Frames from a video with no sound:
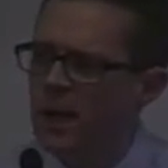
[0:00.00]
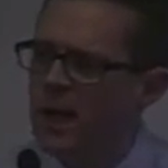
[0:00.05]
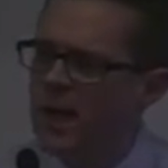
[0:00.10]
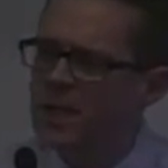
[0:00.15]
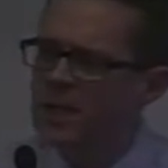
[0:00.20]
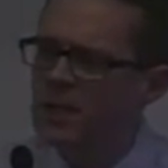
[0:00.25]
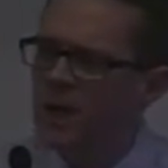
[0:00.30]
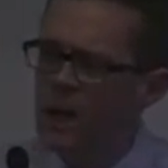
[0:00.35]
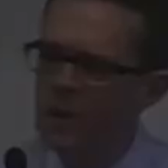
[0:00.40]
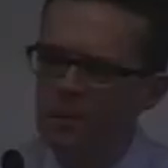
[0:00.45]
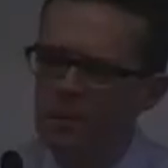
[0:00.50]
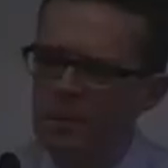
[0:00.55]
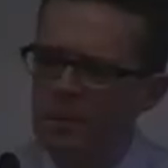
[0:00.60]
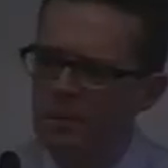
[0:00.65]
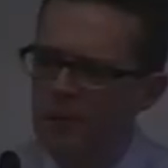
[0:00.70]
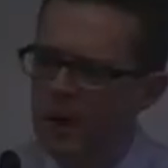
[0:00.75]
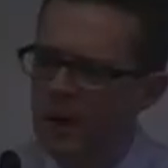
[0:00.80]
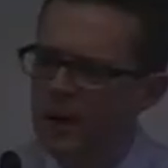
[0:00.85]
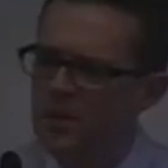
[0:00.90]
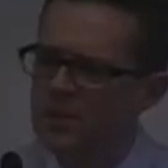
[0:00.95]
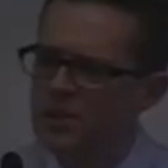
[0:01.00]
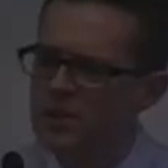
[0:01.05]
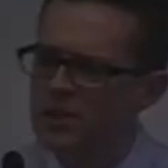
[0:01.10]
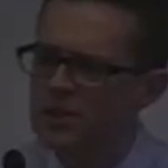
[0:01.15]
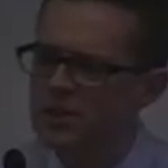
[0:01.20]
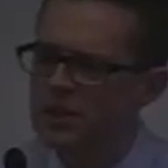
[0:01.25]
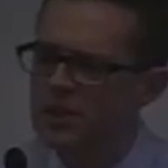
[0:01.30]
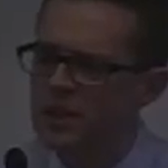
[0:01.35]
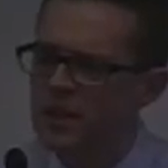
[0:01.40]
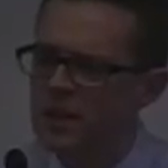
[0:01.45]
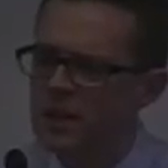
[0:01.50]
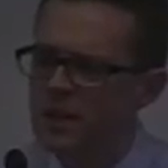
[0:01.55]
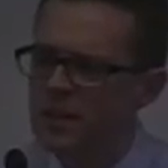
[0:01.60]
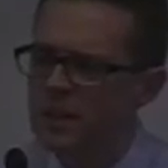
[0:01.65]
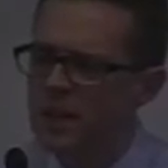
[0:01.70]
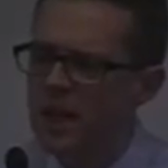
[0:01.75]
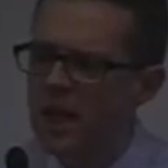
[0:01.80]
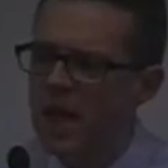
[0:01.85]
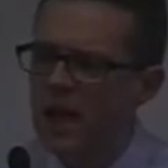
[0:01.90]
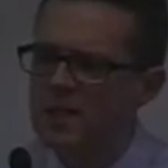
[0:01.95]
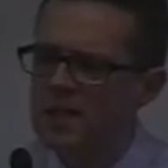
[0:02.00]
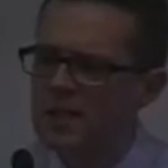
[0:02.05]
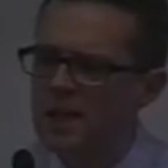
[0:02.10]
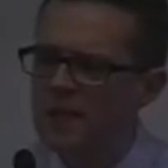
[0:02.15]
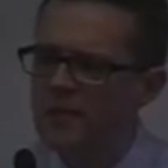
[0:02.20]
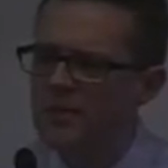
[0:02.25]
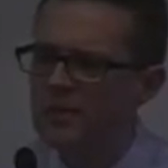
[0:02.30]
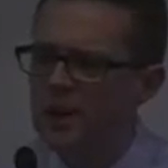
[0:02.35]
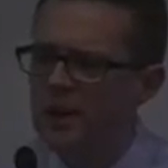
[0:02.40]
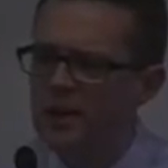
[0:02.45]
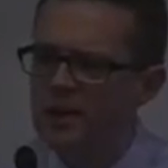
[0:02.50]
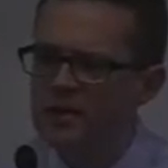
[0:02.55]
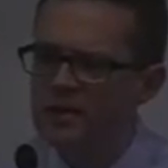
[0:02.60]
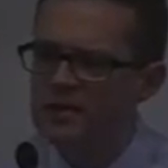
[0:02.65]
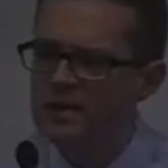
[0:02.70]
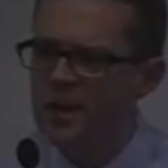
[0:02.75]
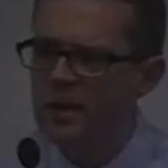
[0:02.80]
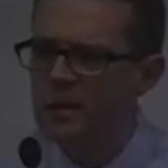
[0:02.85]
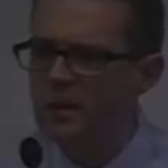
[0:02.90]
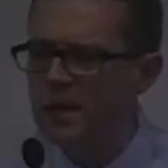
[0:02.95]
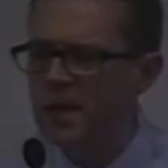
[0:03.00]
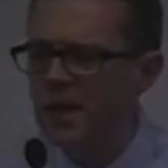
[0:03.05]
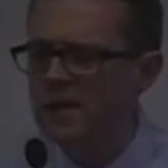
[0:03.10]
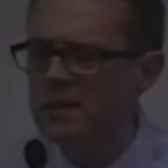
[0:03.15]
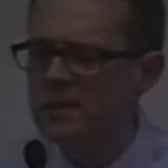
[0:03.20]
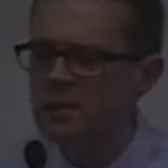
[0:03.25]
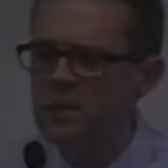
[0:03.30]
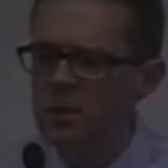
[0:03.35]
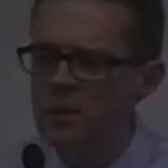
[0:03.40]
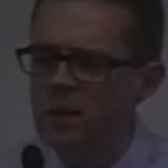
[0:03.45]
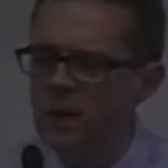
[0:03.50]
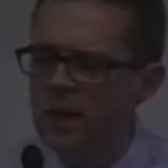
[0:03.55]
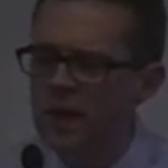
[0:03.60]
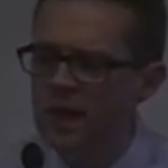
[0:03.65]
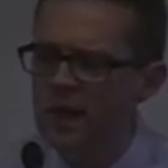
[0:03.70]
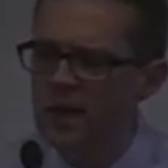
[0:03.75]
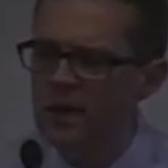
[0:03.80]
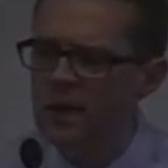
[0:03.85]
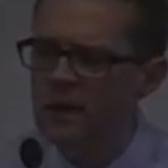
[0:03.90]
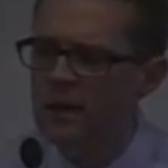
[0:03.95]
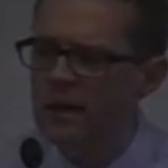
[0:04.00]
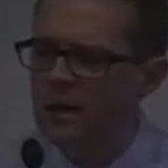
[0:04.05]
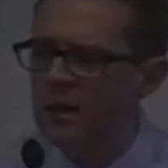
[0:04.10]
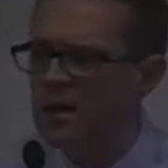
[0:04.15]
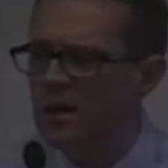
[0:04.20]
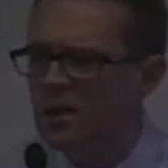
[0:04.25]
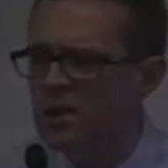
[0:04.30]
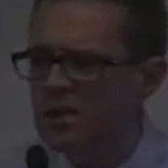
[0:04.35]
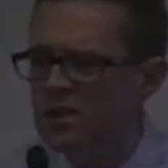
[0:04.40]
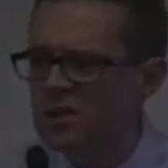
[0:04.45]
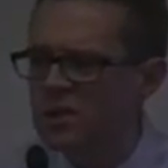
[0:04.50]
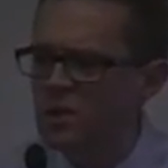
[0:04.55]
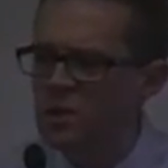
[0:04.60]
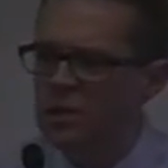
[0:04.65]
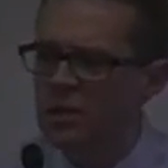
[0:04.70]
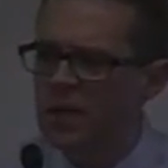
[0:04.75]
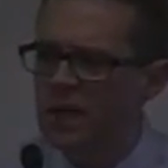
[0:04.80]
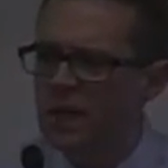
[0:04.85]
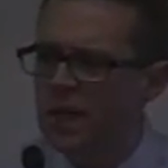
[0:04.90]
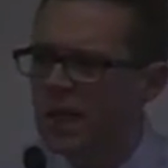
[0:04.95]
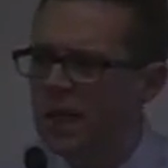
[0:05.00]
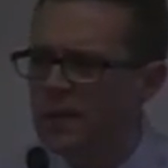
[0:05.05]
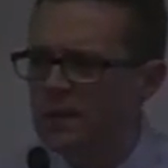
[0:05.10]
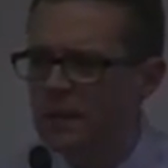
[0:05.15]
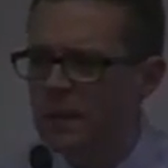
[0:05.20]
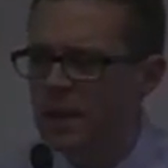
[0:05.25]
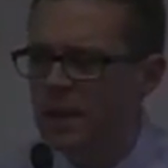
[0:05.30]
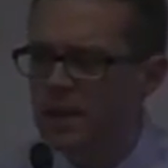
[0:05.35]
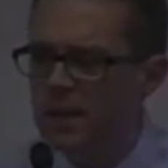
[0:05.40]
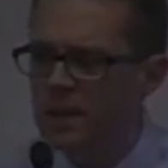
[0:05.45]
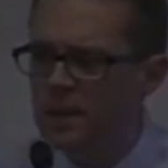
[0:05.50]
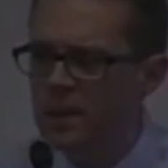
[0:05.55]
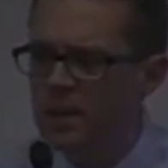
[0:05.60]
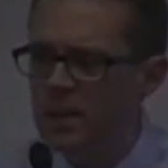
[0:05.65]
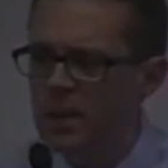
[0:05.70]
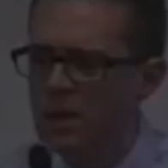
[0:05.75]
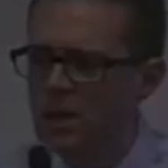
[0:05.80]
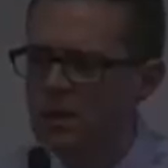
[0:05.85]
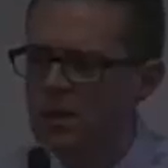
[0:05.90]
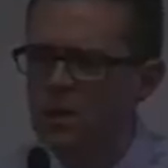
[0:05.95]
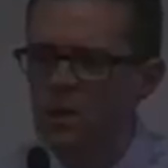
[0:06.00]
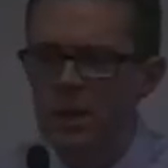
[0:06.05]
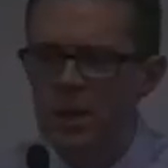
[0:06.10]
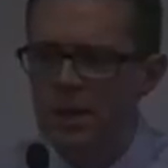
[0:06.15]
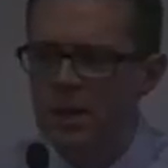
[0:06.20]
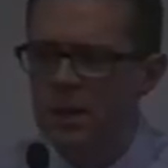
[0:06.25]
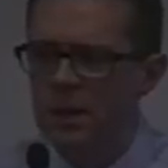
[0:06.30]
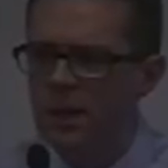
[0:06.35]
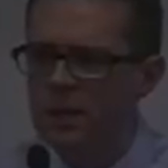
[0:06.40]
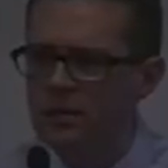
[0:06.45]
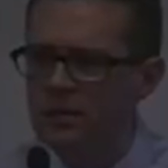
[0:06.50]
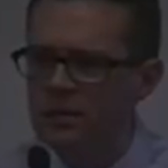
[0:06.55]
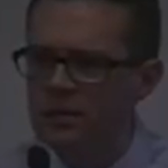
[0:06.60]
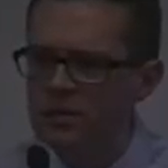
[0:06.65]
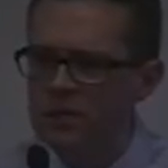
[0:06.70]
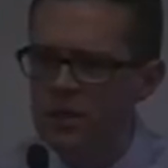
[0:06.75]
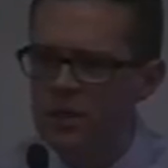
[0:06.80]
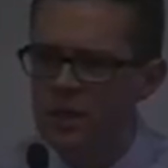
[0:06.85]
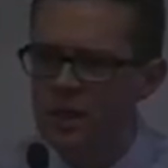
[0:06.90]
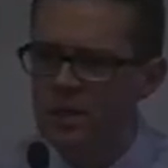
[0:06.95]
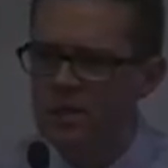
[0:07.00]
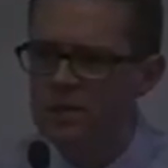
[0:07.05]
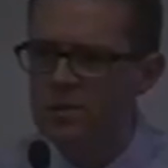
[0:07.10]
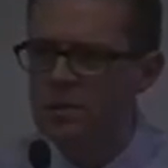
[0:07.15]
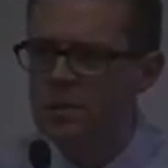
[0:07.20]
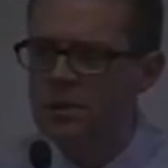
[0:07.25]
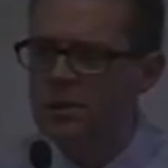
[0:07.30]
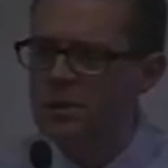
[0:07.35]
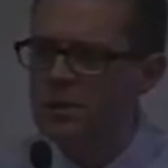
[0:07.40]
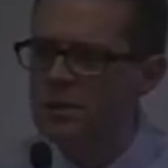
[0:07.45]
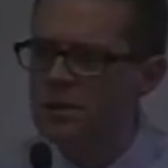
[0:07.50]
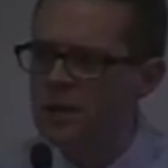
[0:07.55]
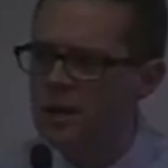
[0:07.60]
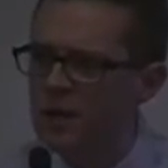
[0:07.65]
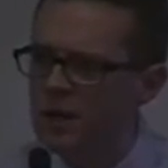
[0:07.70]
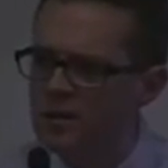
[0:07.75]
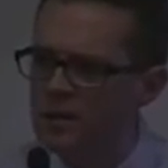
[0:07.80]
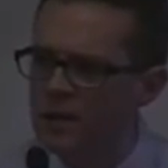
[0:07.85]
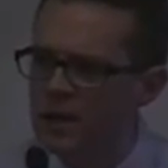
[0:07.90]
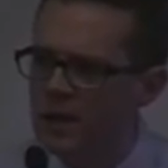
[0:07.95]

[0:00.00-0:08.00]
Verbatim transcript: He's not prepared just to be laissez faire and say, well, let them go to hell because they don't really like me anyway. And look at the way they're living. Sure, that's what they deserve.